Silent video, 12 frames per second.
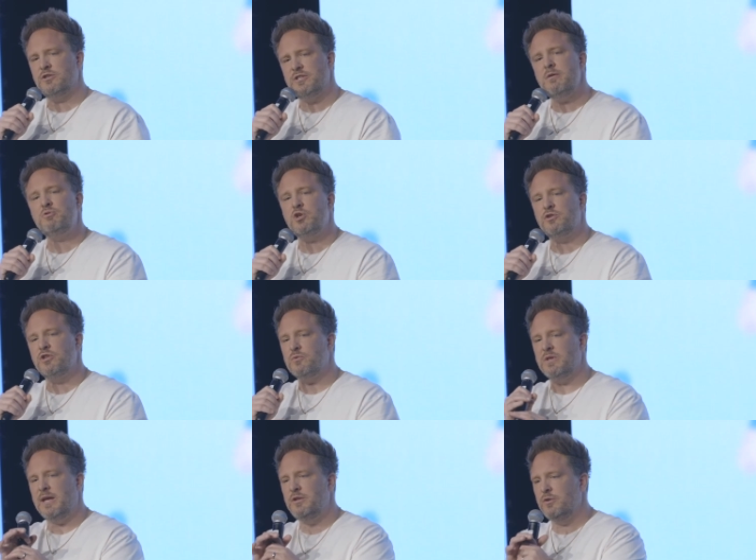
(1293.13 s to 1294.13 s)
Some churches, what
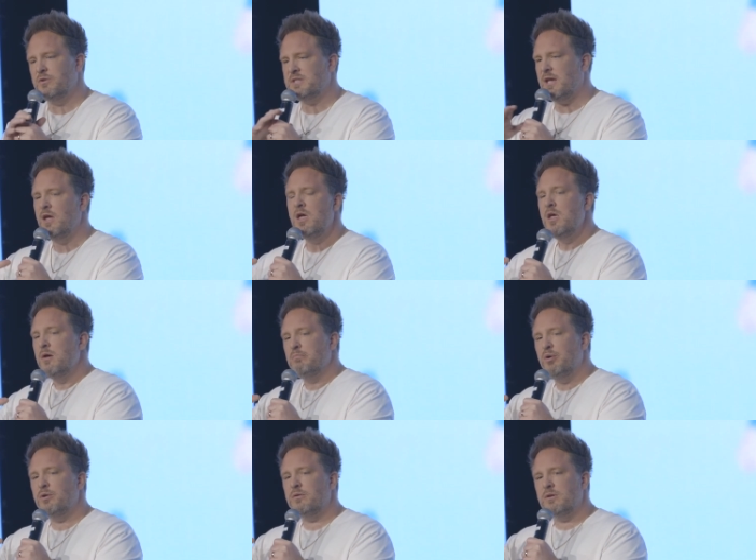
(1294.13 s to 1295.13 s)
they do is they
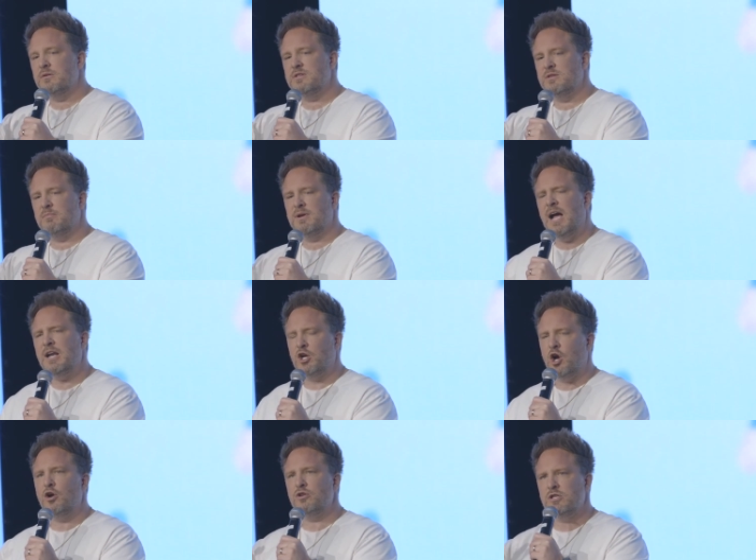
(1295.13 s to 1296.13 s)
put some kind of
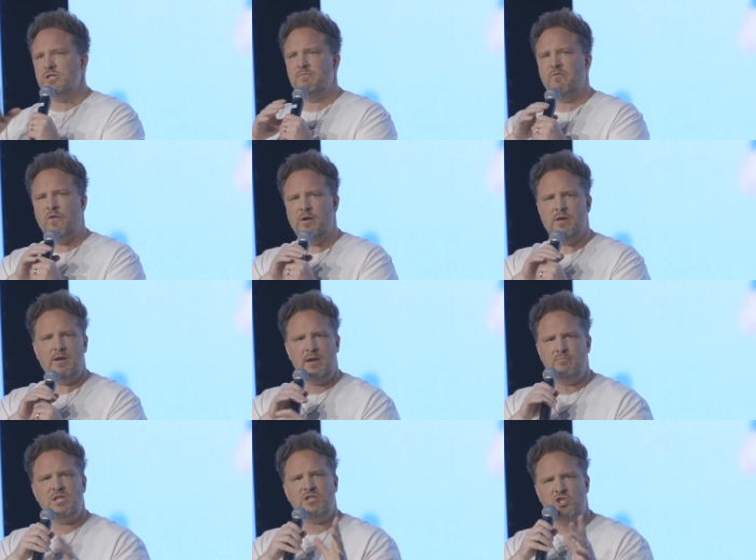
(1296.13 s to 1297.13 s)
curtains in front of
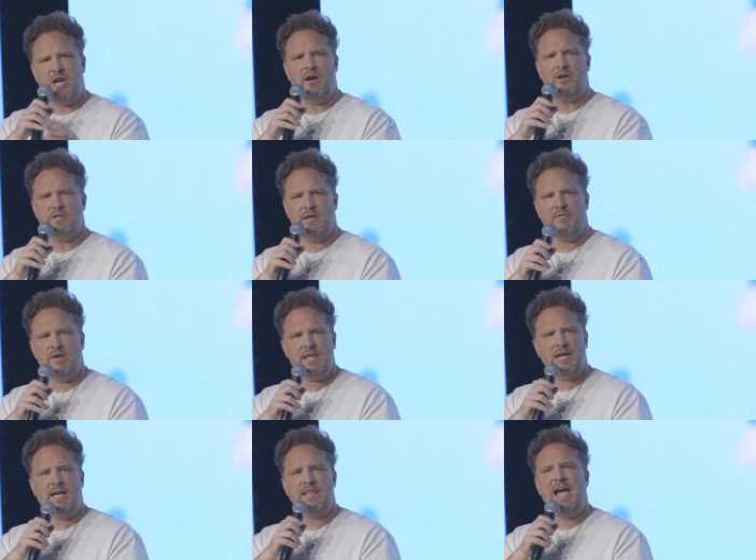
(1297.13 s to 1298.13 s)
empty chairs and everything
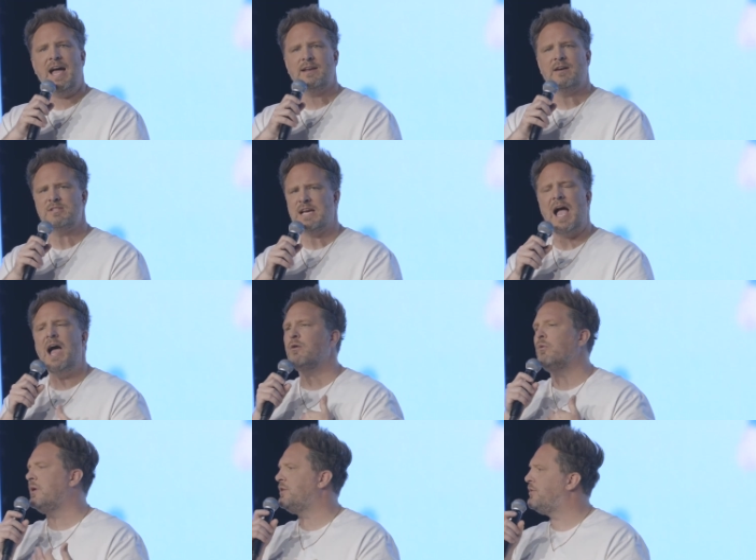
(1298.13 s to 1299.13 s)
like that. And I was like, I don't
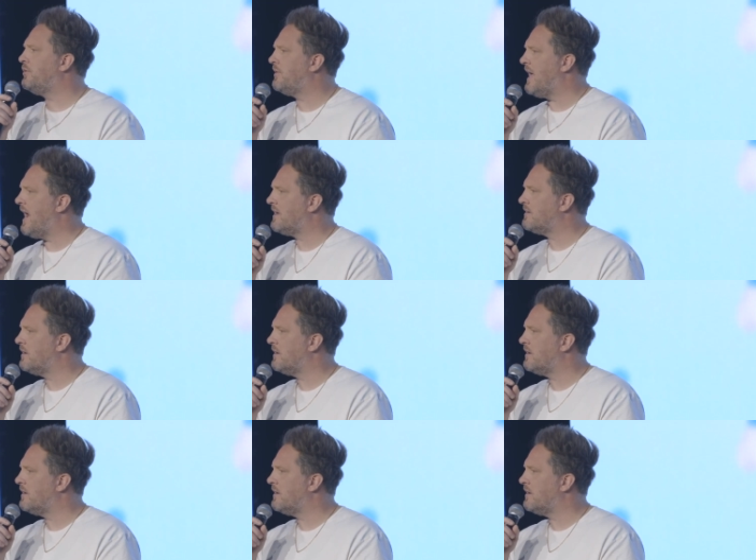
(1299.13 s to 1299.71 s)
want to do that.